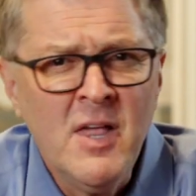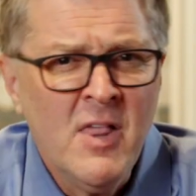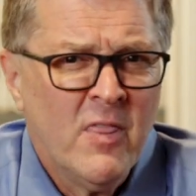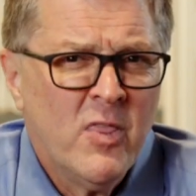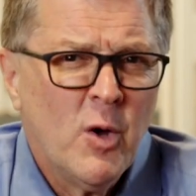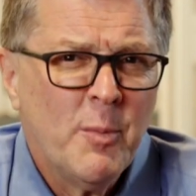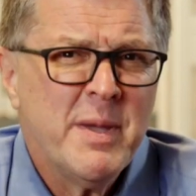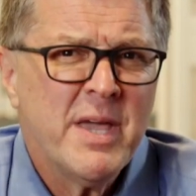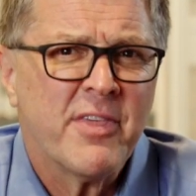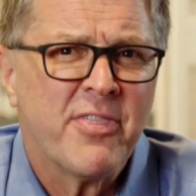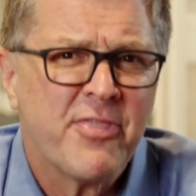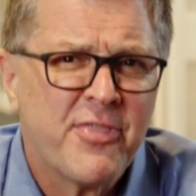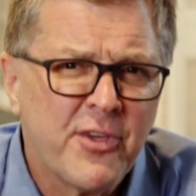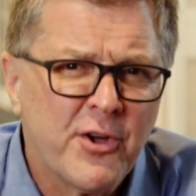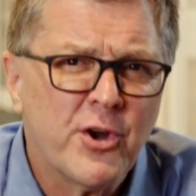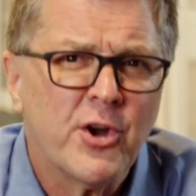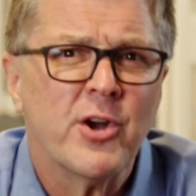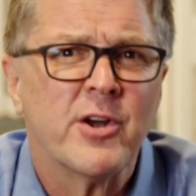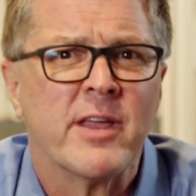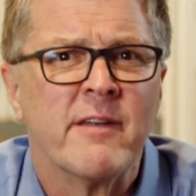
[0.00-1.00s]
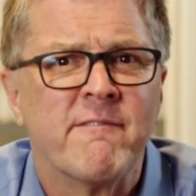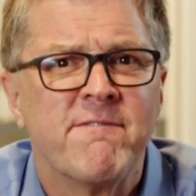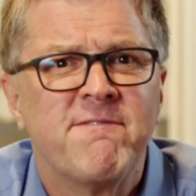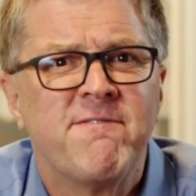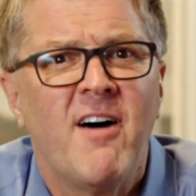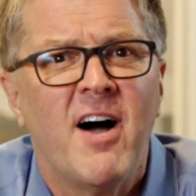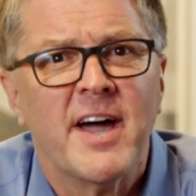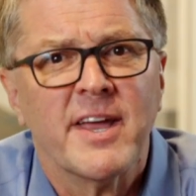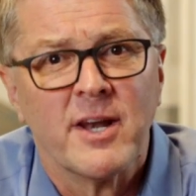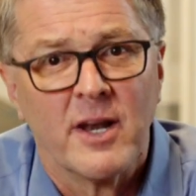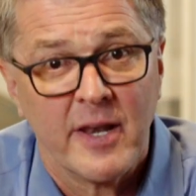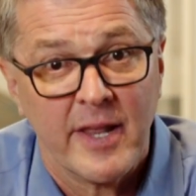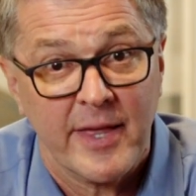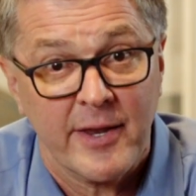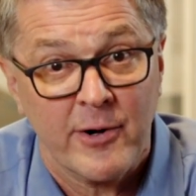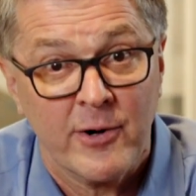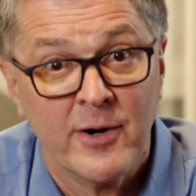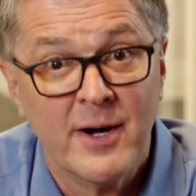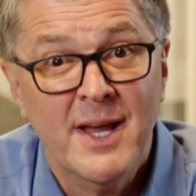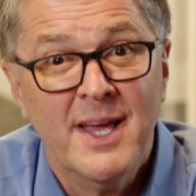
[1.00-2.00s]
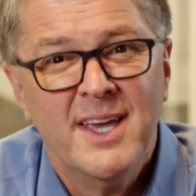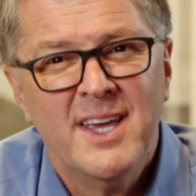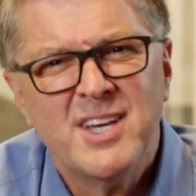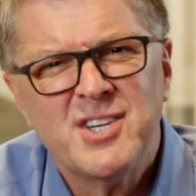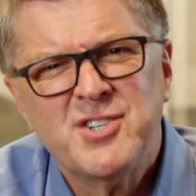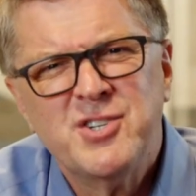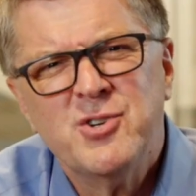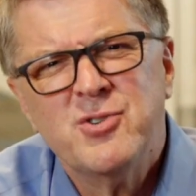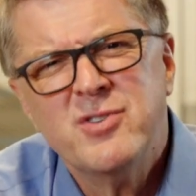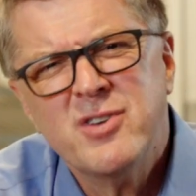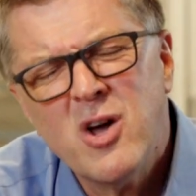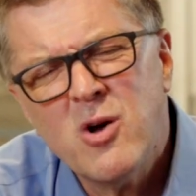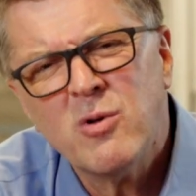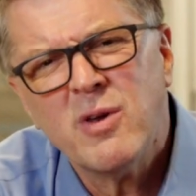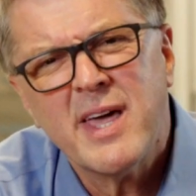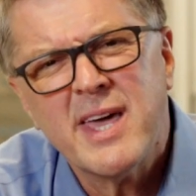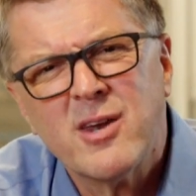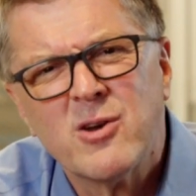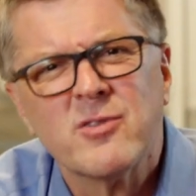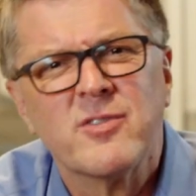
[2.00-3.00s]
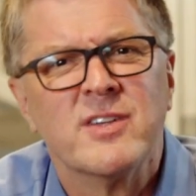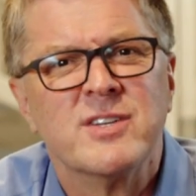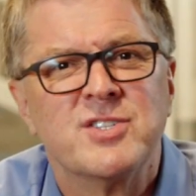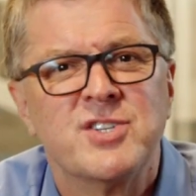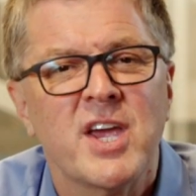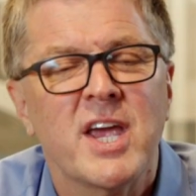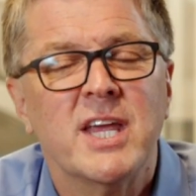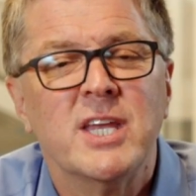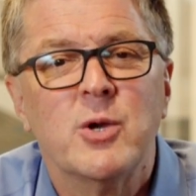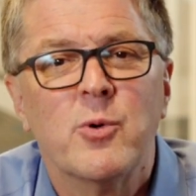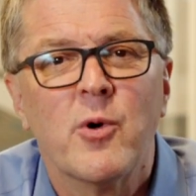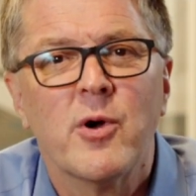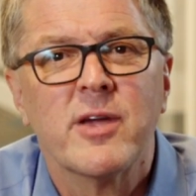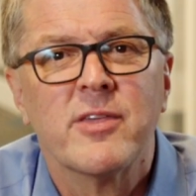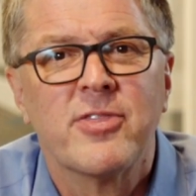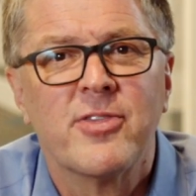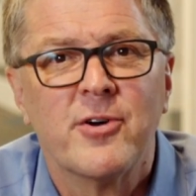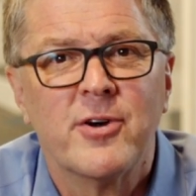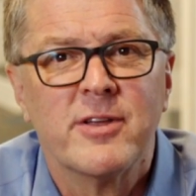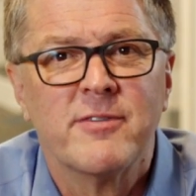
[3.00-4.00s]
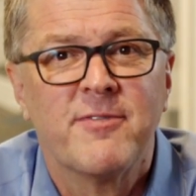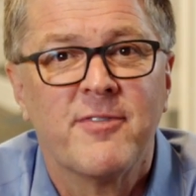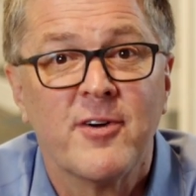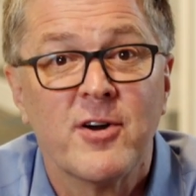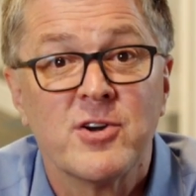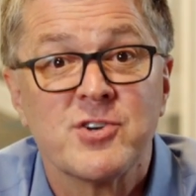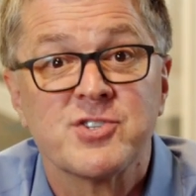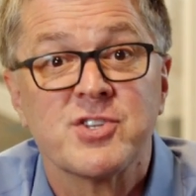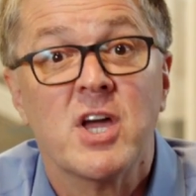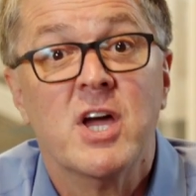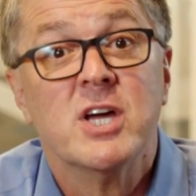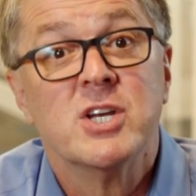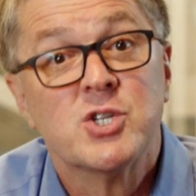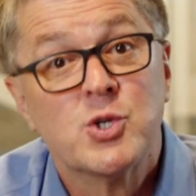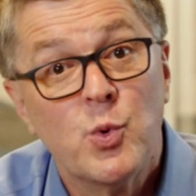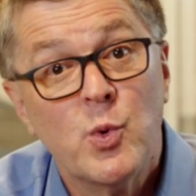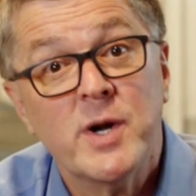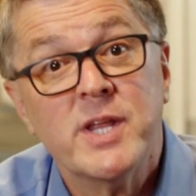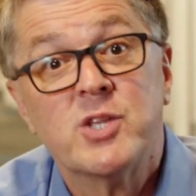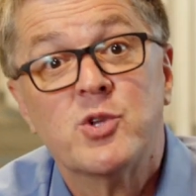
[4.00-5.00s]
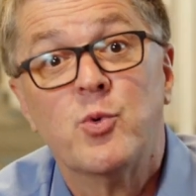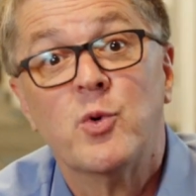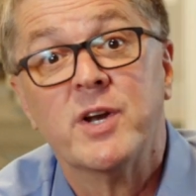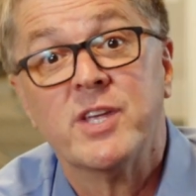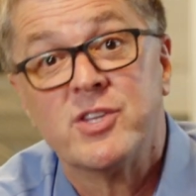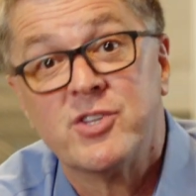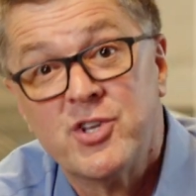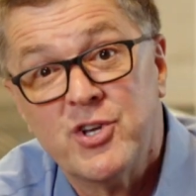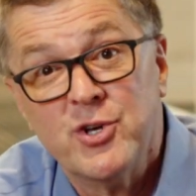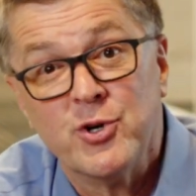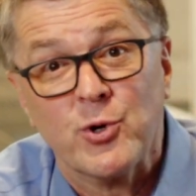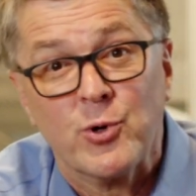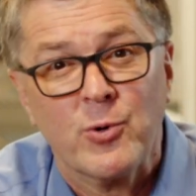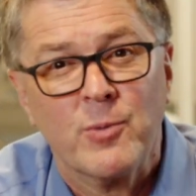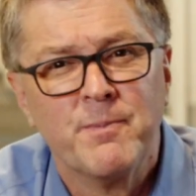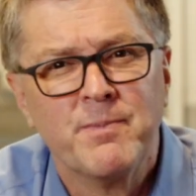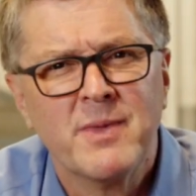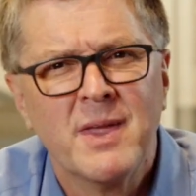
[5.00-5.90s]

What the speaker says: There'll be a third and final letter issued no later than January 31st, 2022,